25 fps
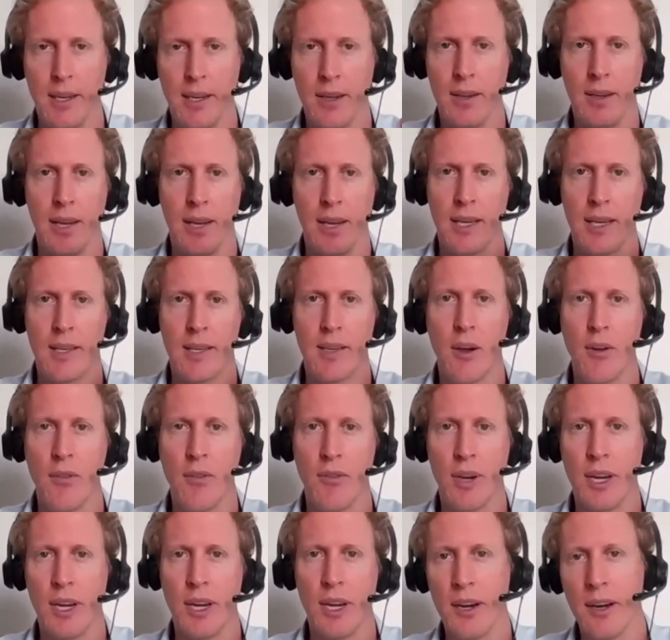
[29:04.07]
not like
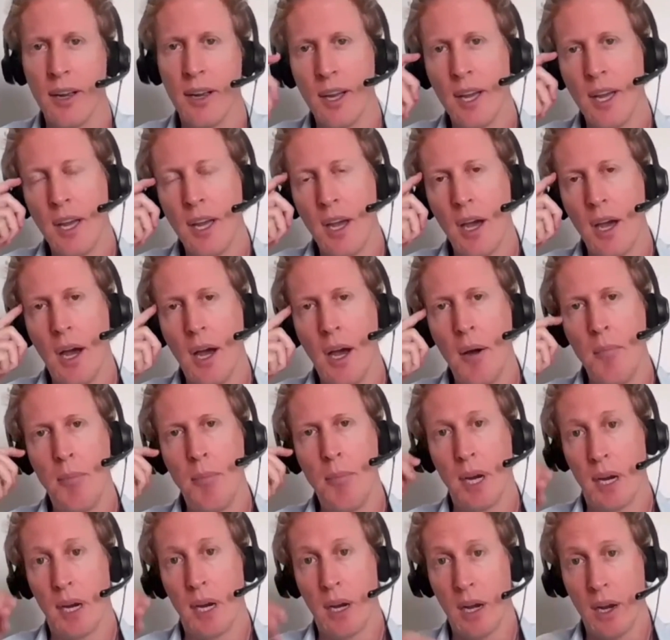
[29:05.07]
over here,
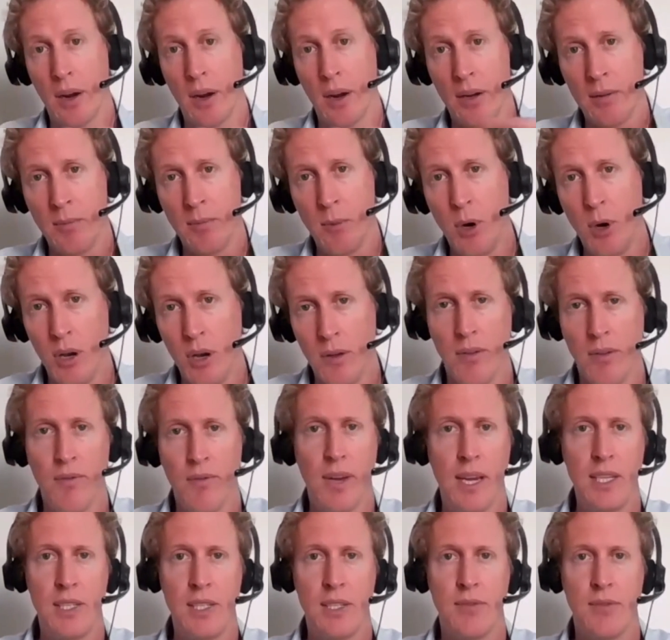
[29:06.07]
but clearing them all of
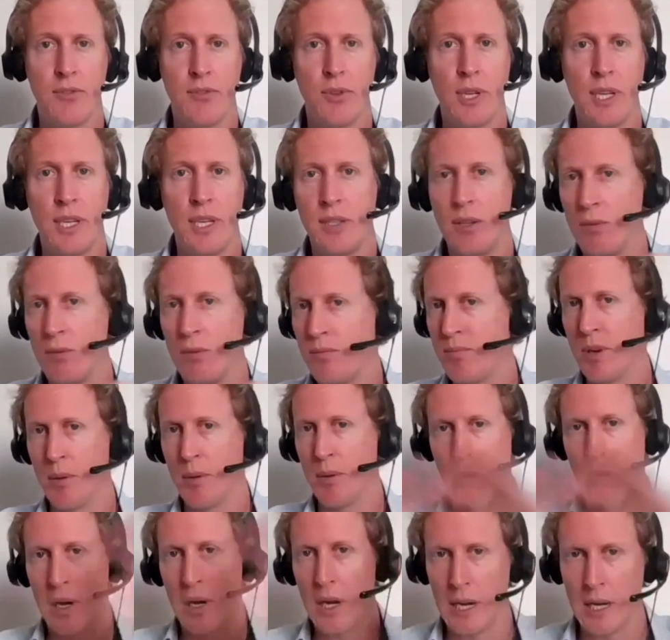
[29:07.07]
invasive trees. They're
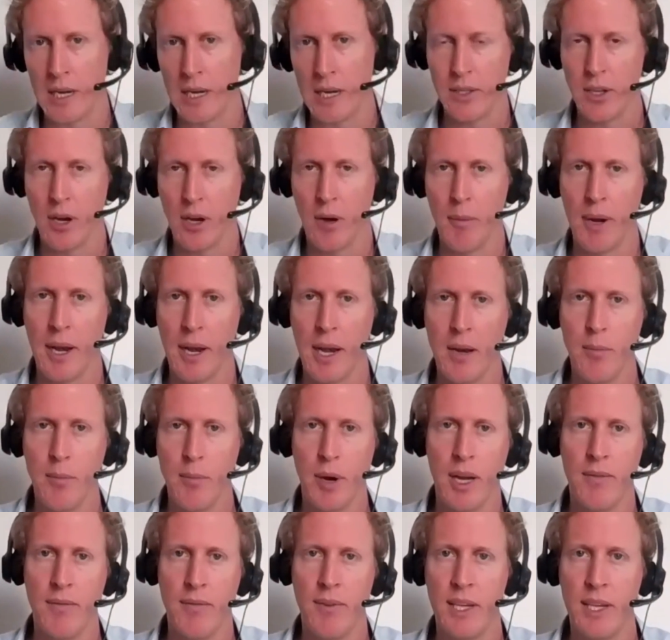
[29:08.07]
completely dominated
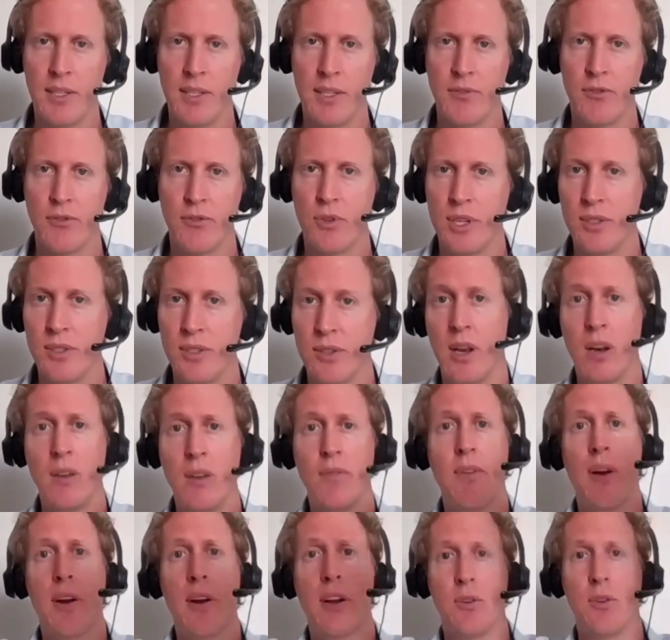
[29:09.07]
by invasive trees. They
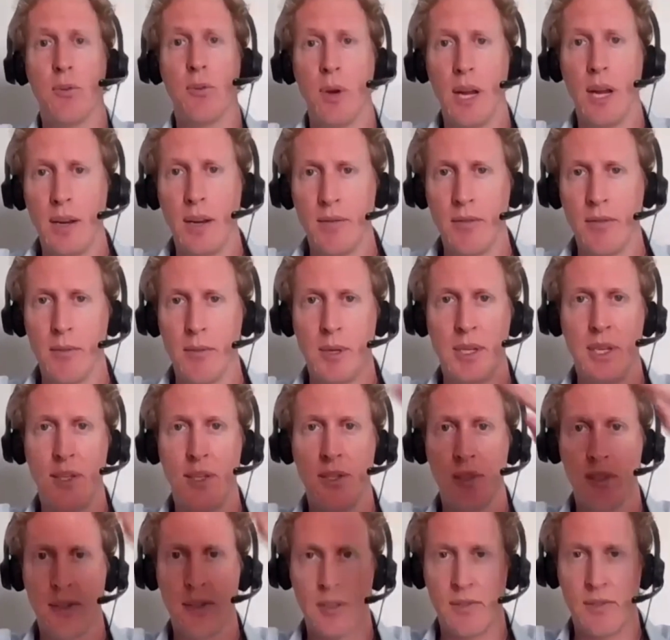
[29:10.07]
look very green from a
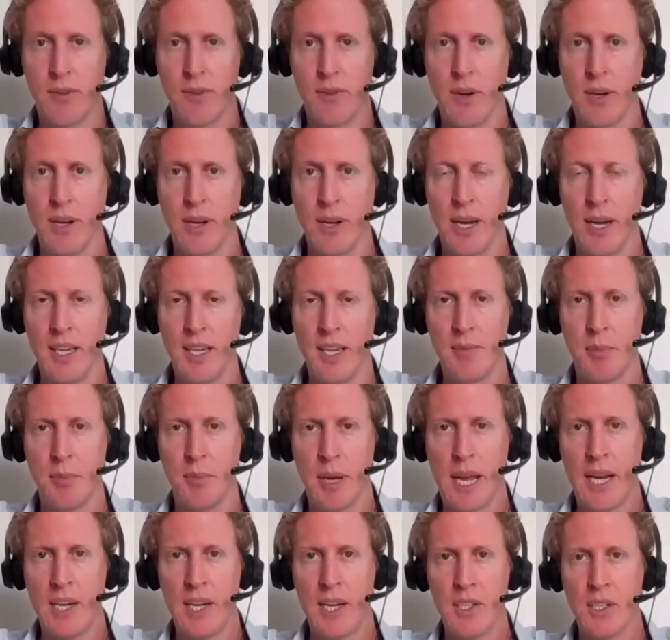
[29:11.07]
distance and very nice,
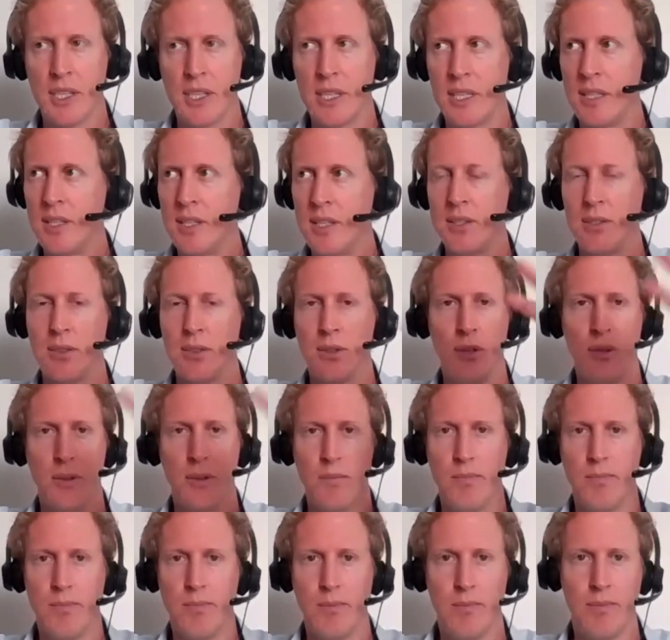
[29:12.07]
but actually it's
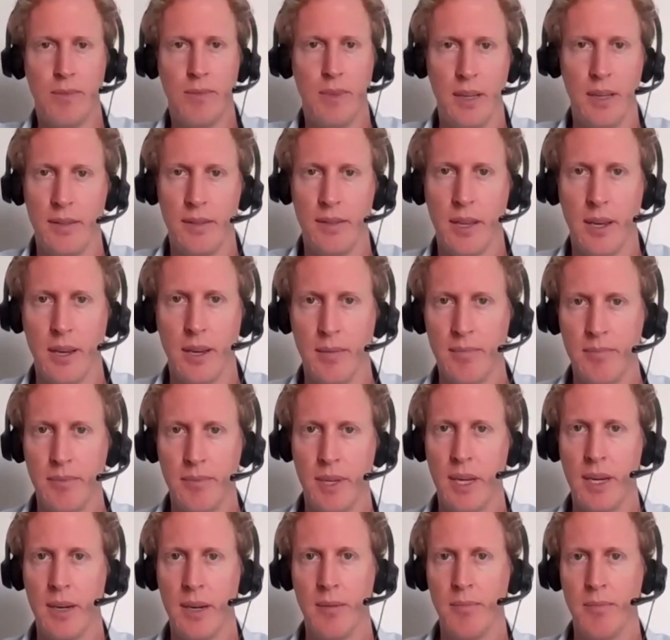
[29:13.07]
all,
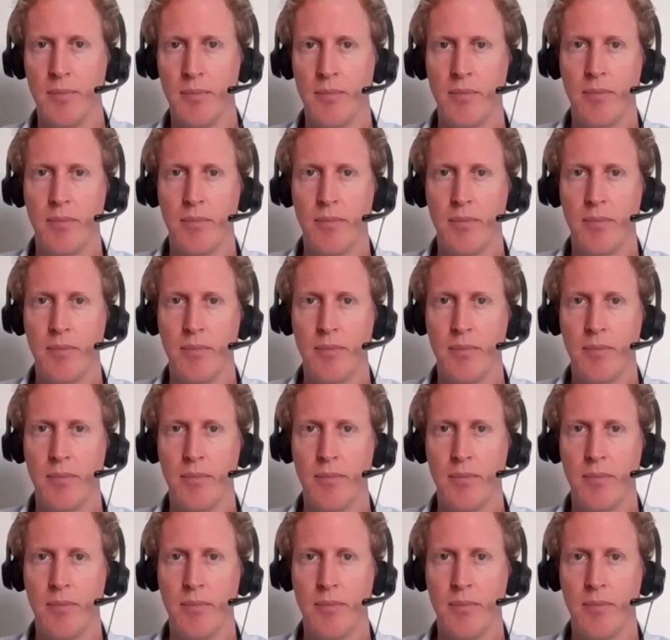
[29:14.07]
they're